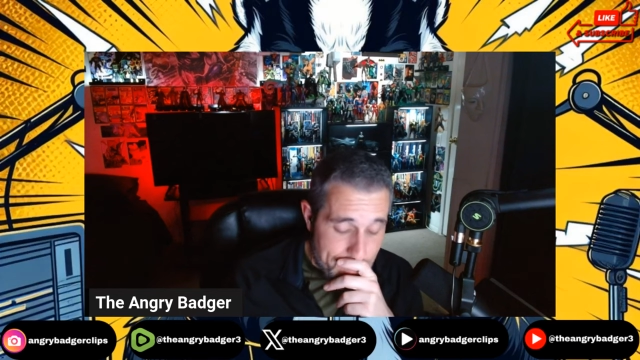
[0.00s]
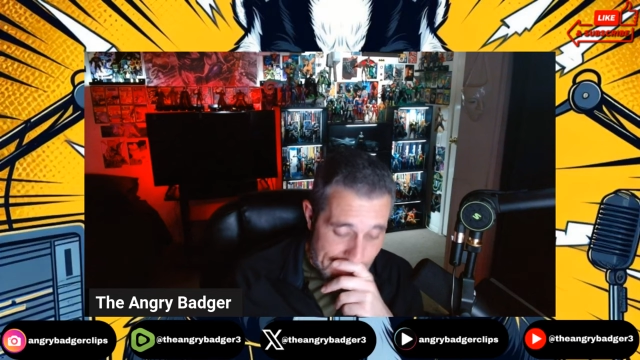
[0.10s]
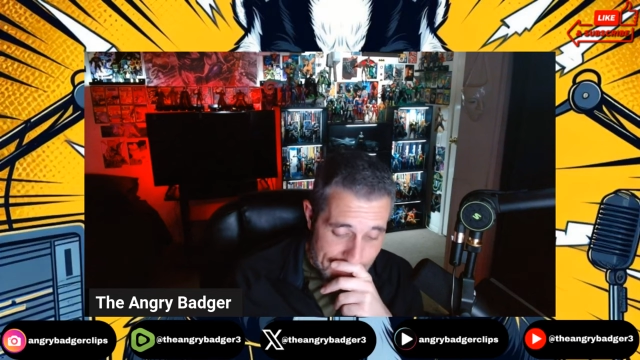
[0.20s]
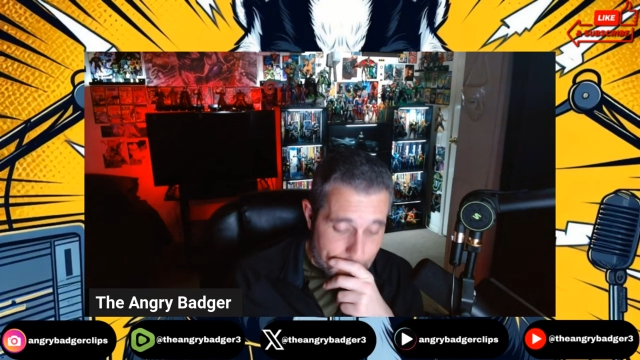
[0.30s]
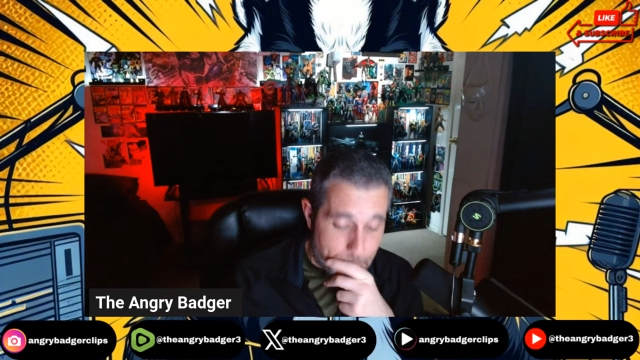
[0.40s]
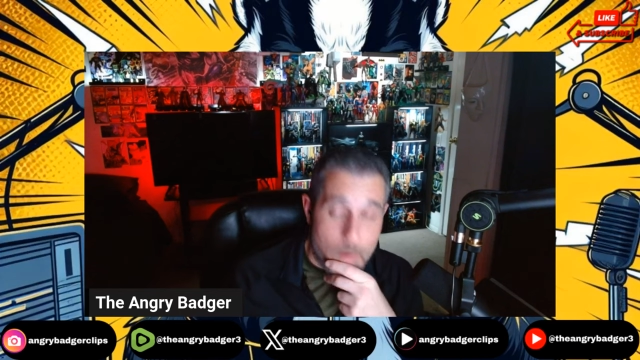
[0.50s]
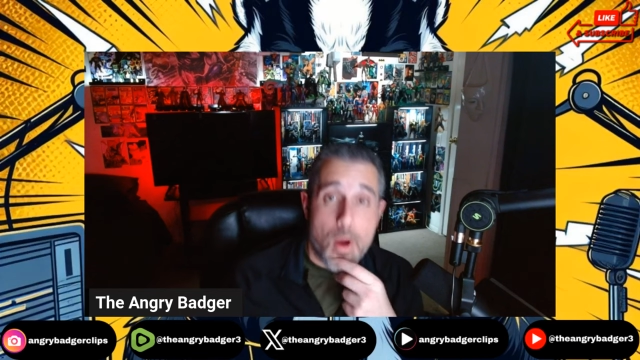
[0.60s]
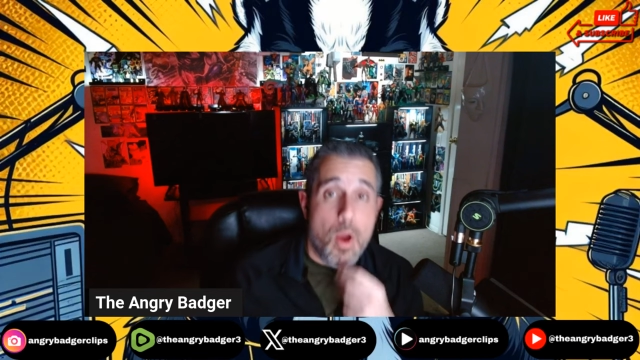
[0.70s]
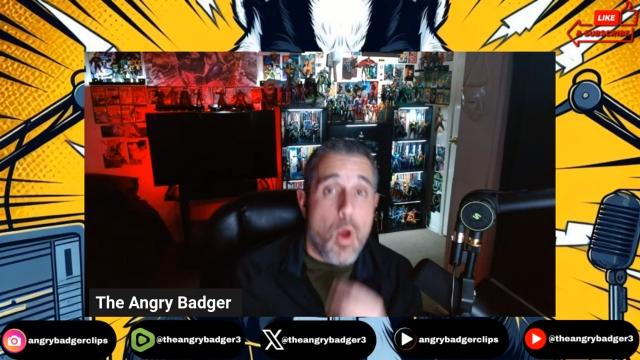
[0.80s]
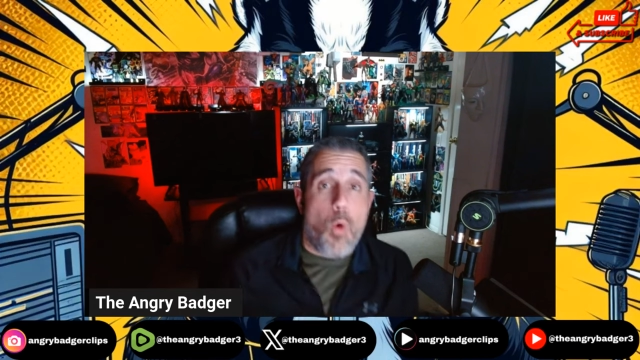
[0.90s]
painful.
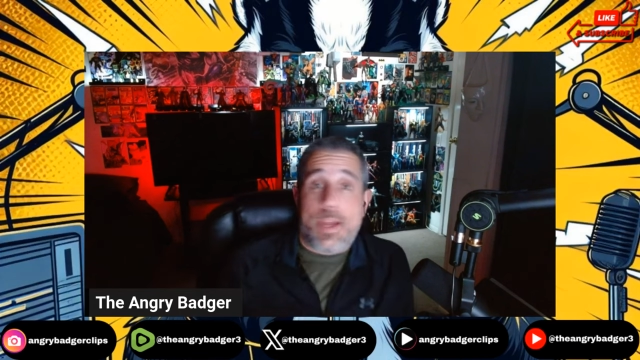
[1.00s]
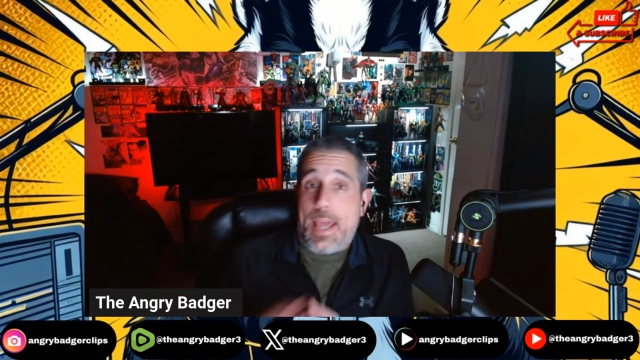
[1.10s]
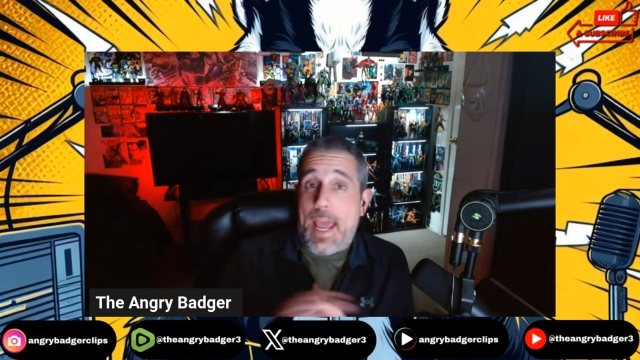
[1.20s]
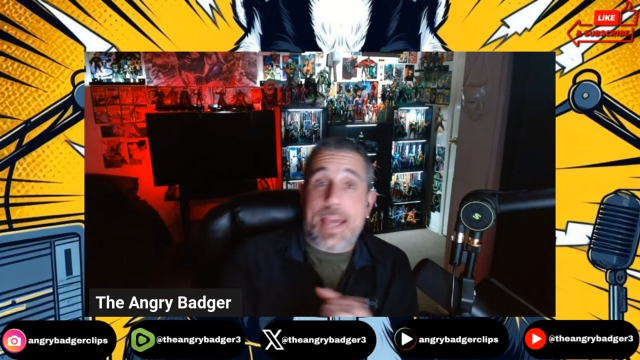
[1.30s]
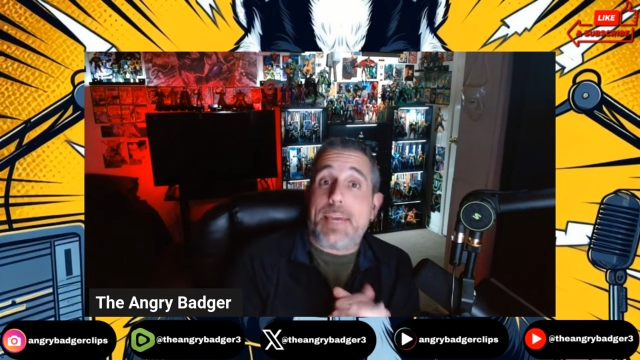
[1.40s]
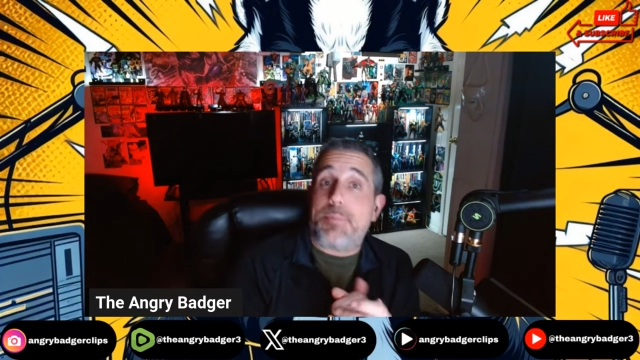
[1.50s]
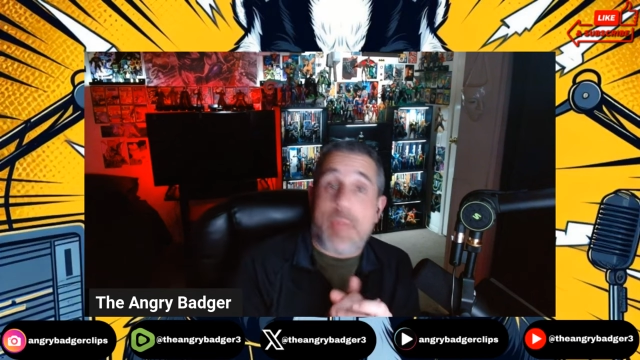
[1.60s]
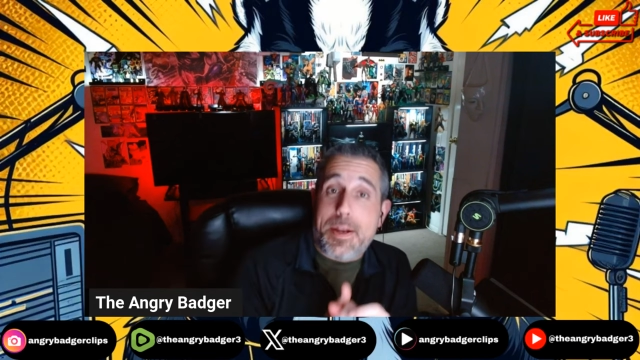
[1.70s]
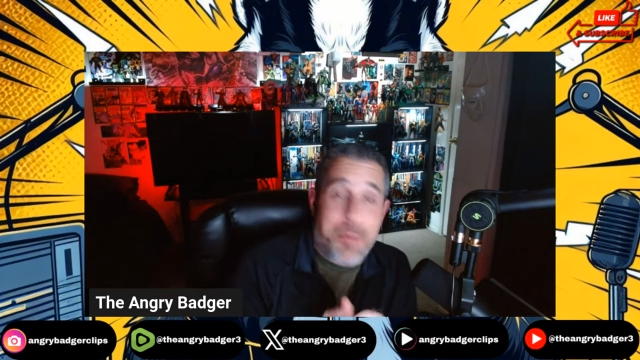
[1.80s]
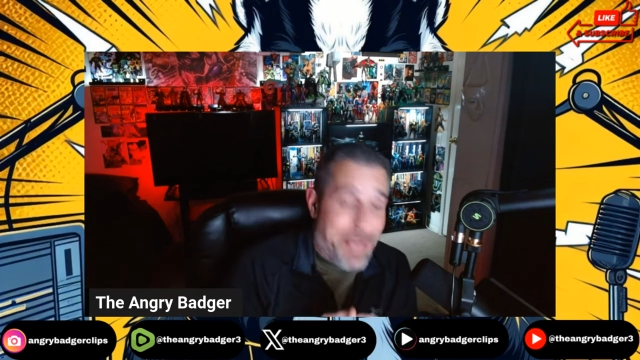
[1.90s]
We can't keep
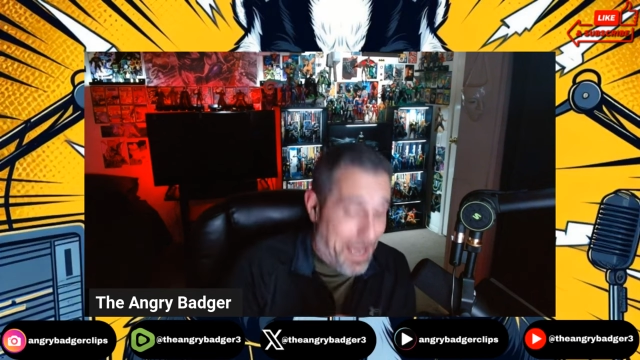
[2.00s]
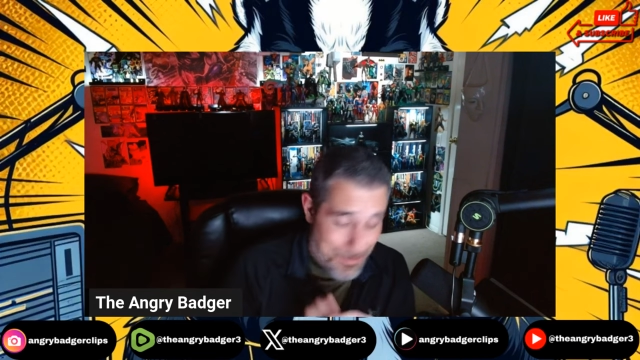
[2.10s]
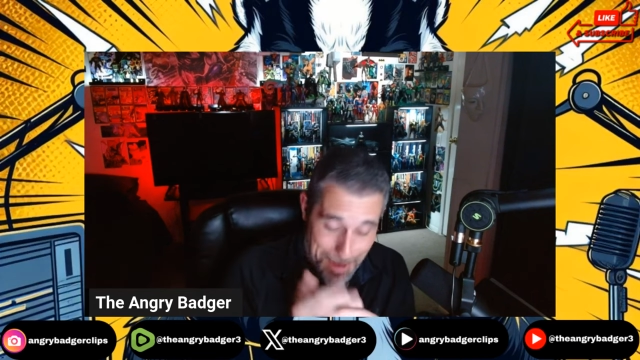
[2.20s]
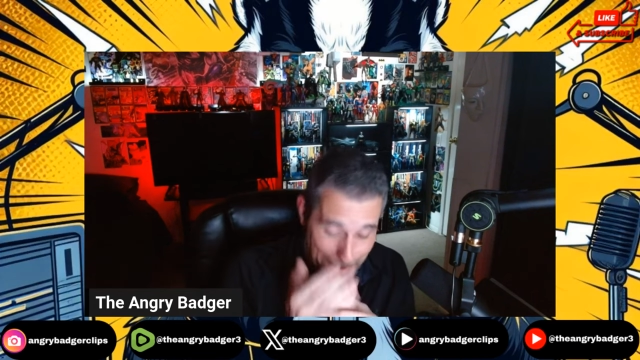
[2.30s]
letting them get away